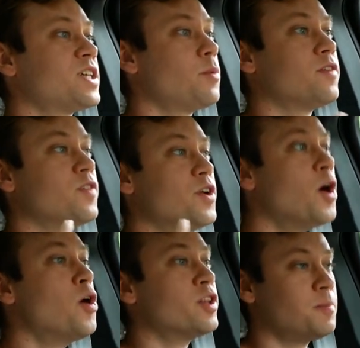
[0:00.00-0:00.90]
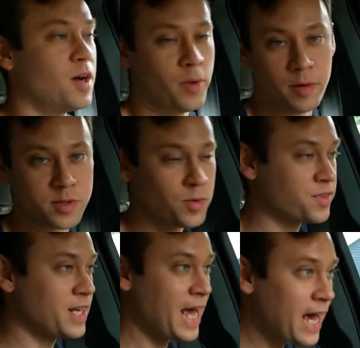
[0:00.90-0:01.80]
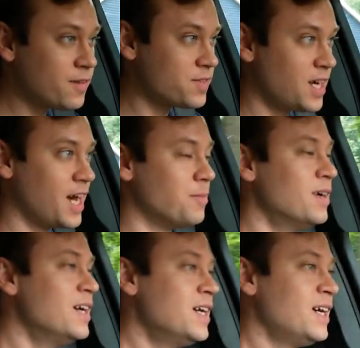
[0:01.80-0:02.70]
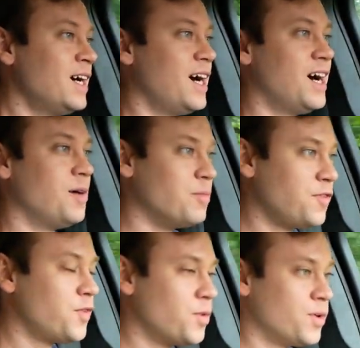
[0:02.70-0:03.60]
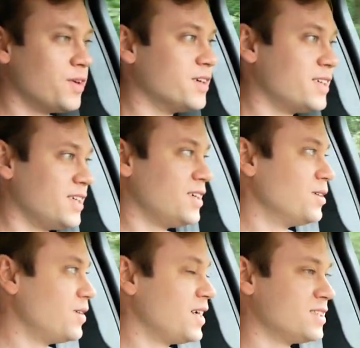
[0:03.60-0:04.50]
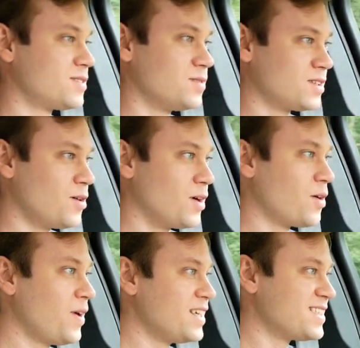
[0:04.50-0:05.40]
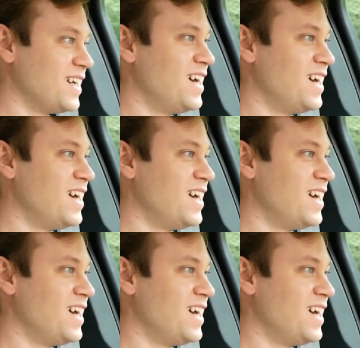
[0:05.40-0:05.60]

I would have known that my wait was worth it ahead of time um, before, you know, I just was going crazy